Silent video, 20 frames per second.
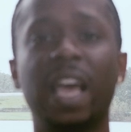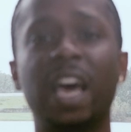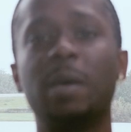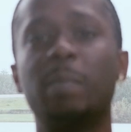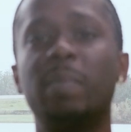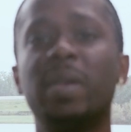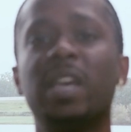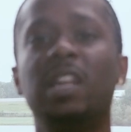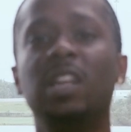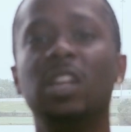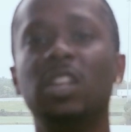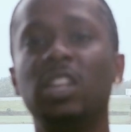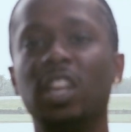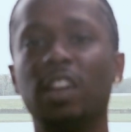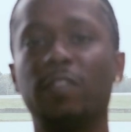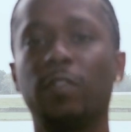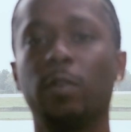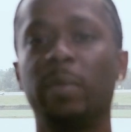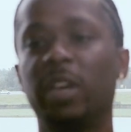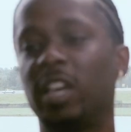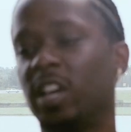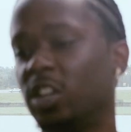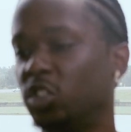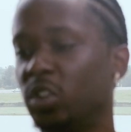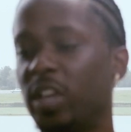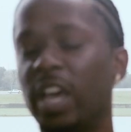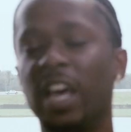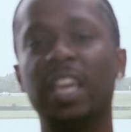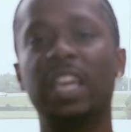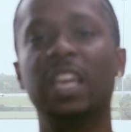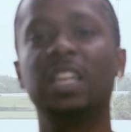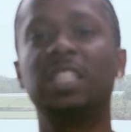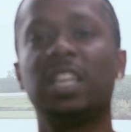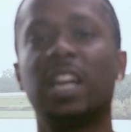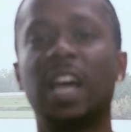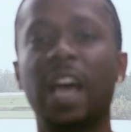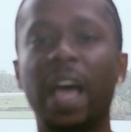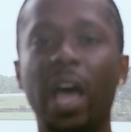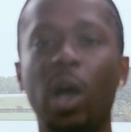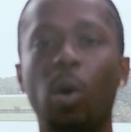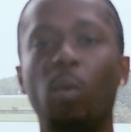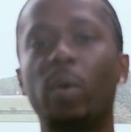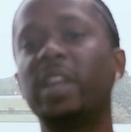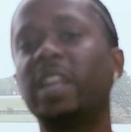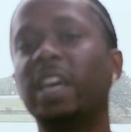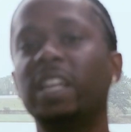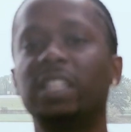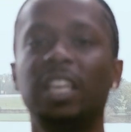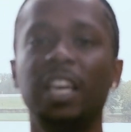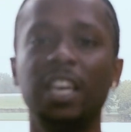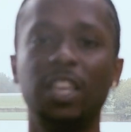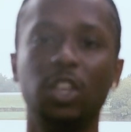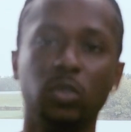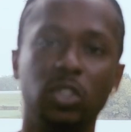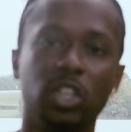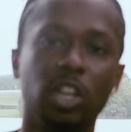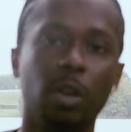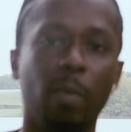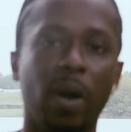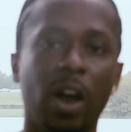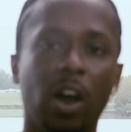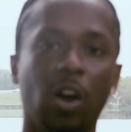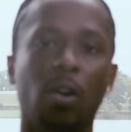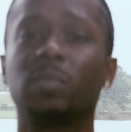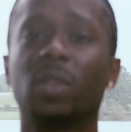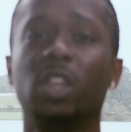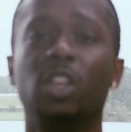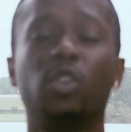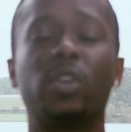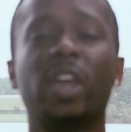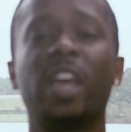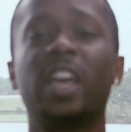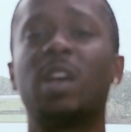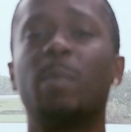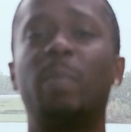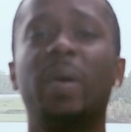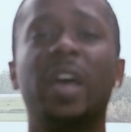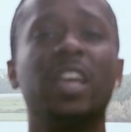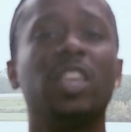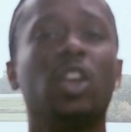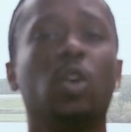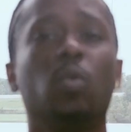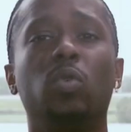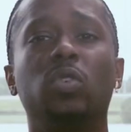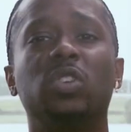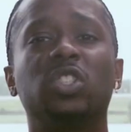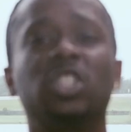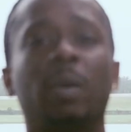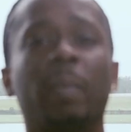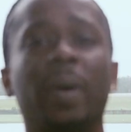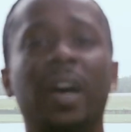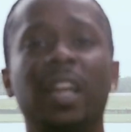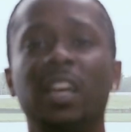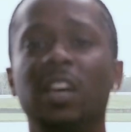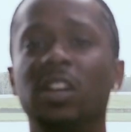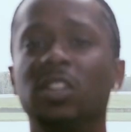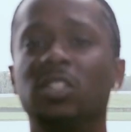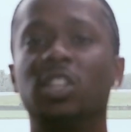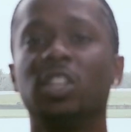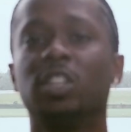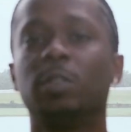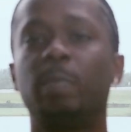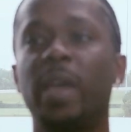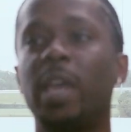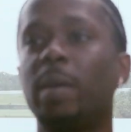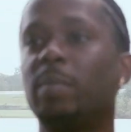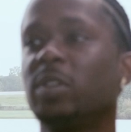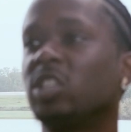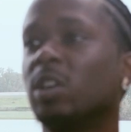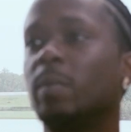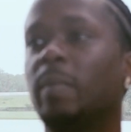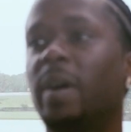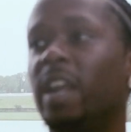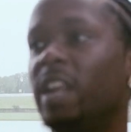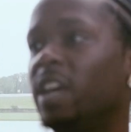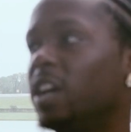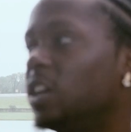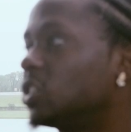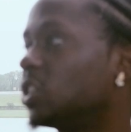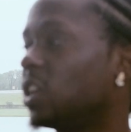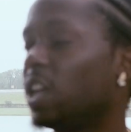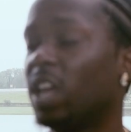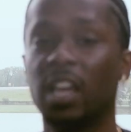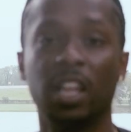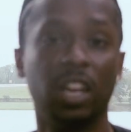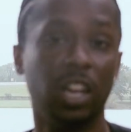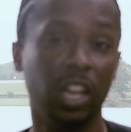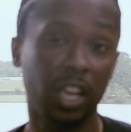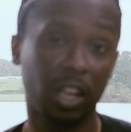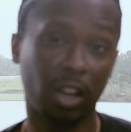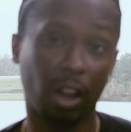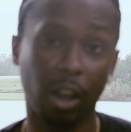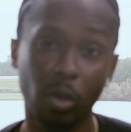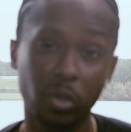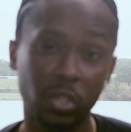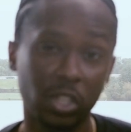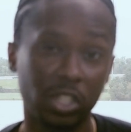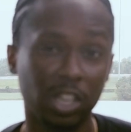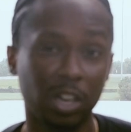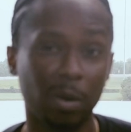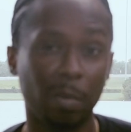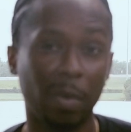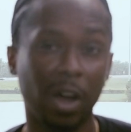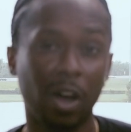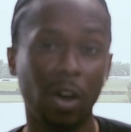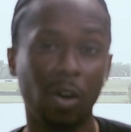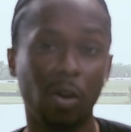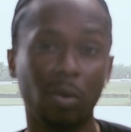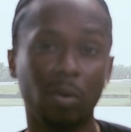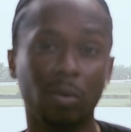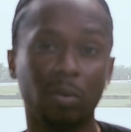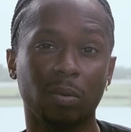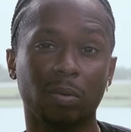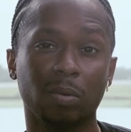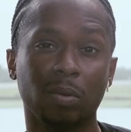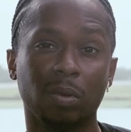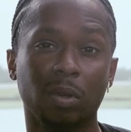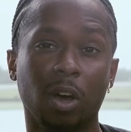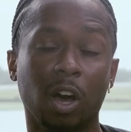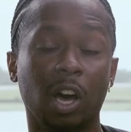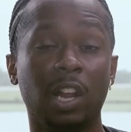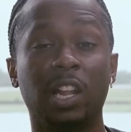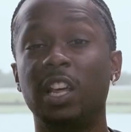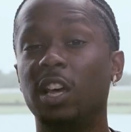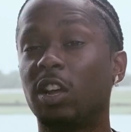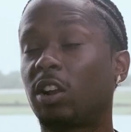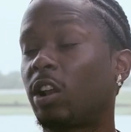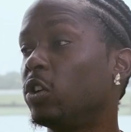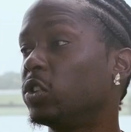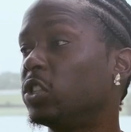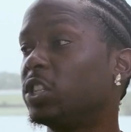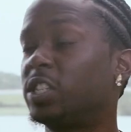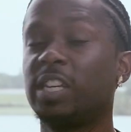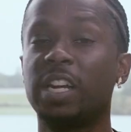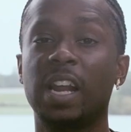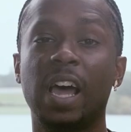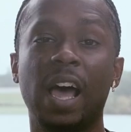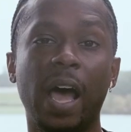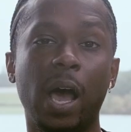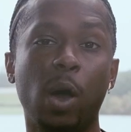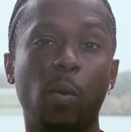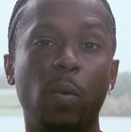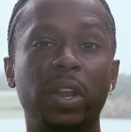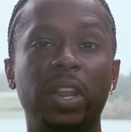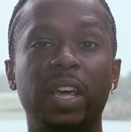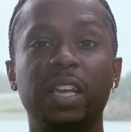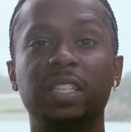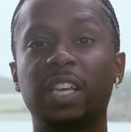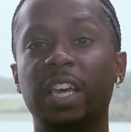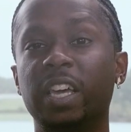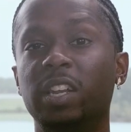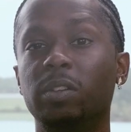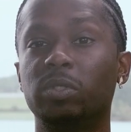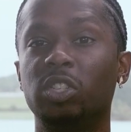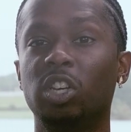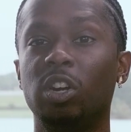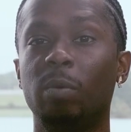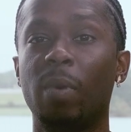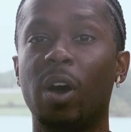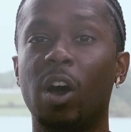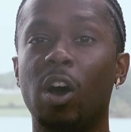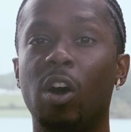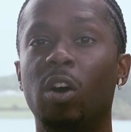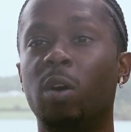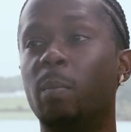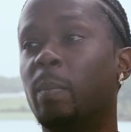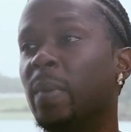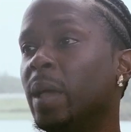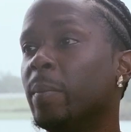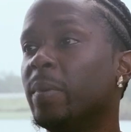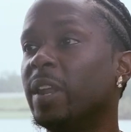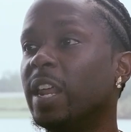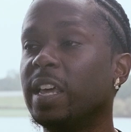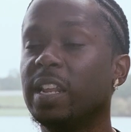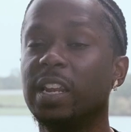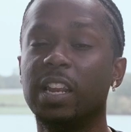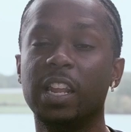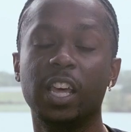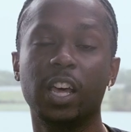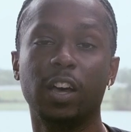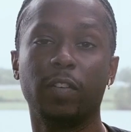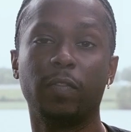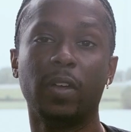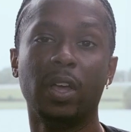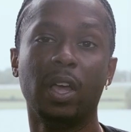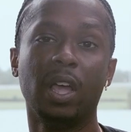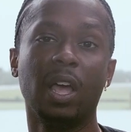gotta be a little different because you gotta get to the highway that take you to the mall. You can't compare your route to somebody else because maybe somebody else live closer to the mall or live closer to the highway that take them to the mall or maybe they live